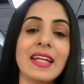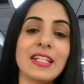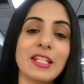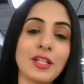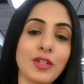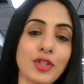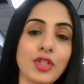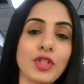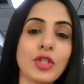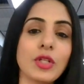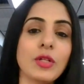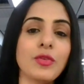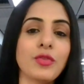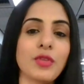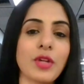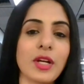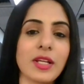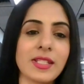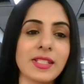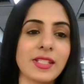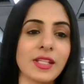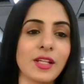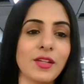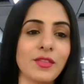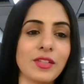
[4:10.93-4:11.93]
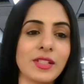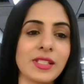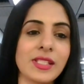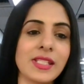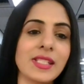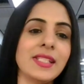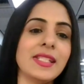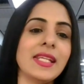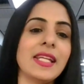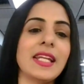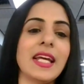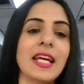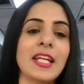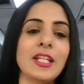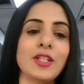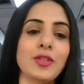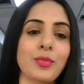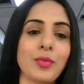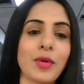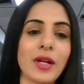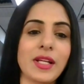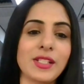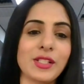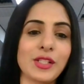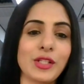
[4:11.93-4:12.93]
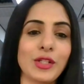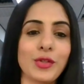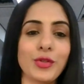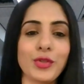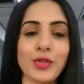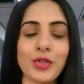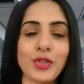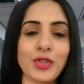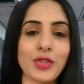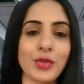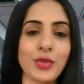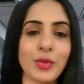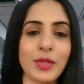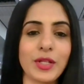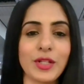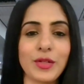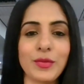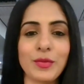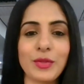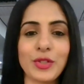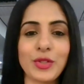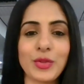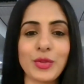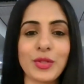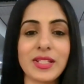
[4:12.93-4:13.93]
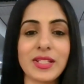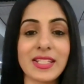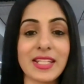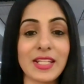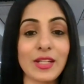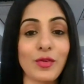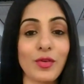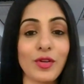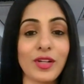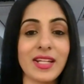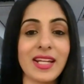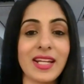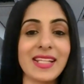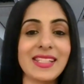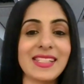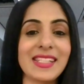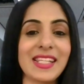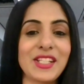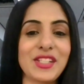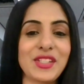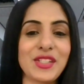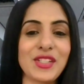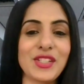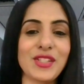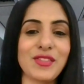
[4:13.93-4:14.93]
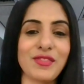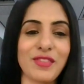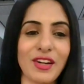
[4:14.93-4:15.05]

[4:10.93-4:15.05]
digital trust services and enterprise solutions to individuals and organizations